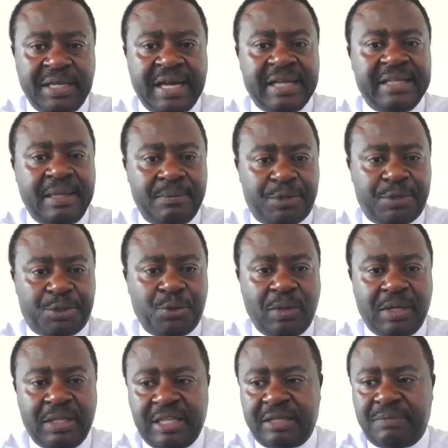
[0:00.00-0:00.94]
And I'm
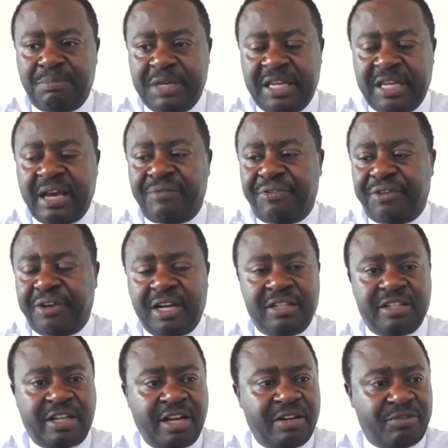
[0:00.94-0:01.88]
sure that many
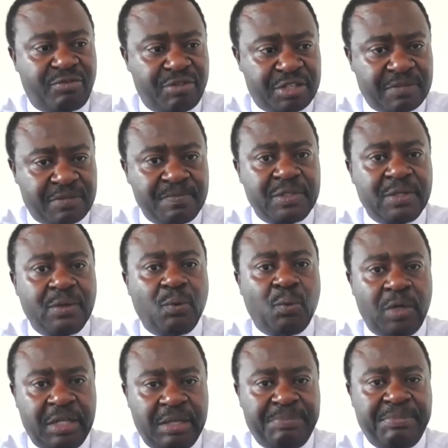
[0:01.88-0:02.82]
African countries
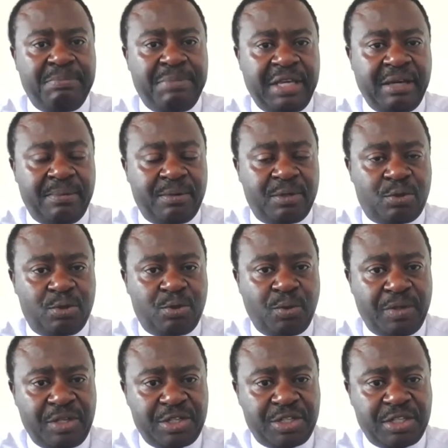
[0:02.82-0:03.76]
will be able to
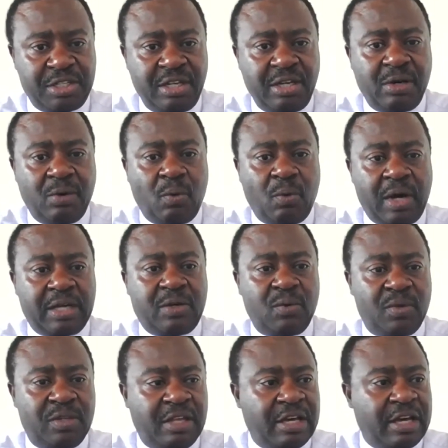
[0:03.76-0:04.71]
do this
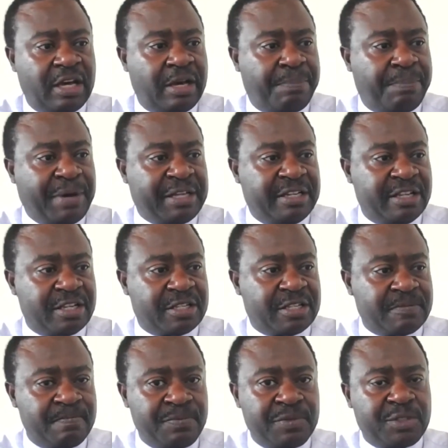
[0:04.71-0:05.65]
working with
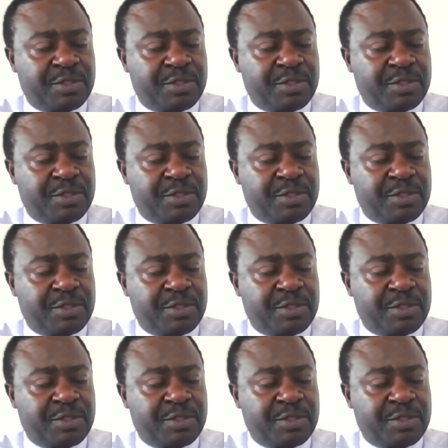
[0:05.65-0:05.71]
partners.